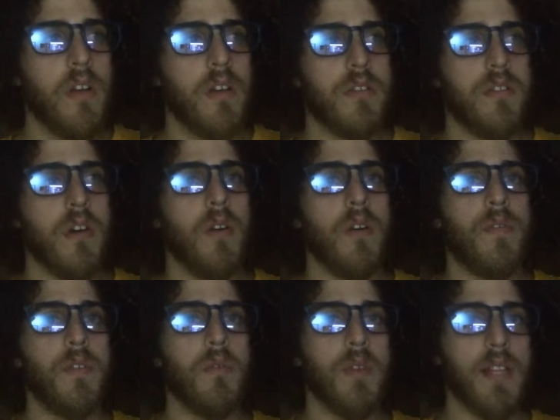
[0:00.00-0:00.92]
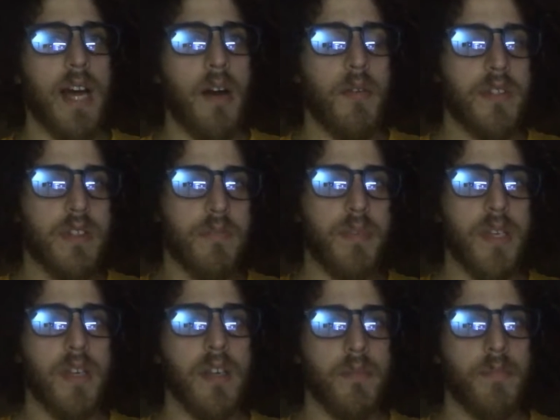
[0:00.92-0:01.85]
So if you allow it to
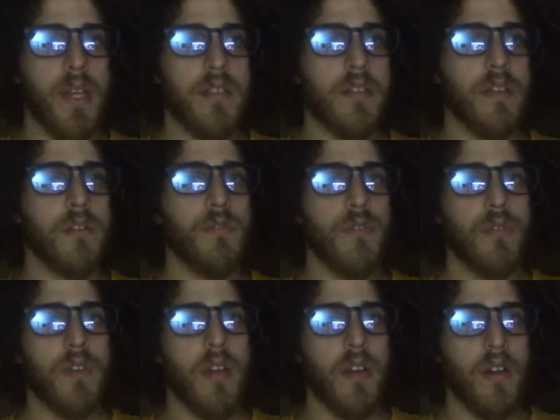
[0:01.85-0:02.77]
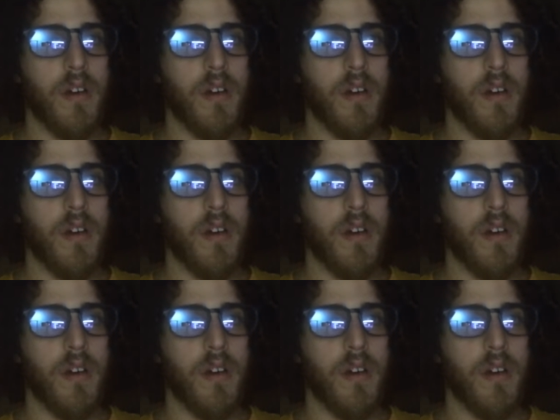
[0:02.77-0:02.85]
be based on your own